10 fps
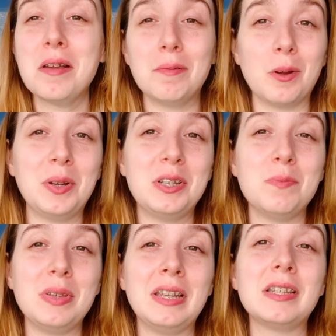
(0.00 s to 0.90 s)
I'm going to
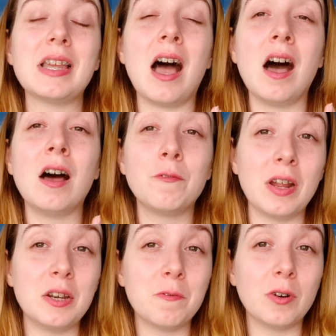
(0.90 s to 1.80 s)
meet a
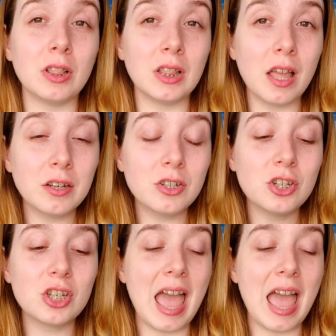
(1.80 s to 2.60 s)
friend for lunch,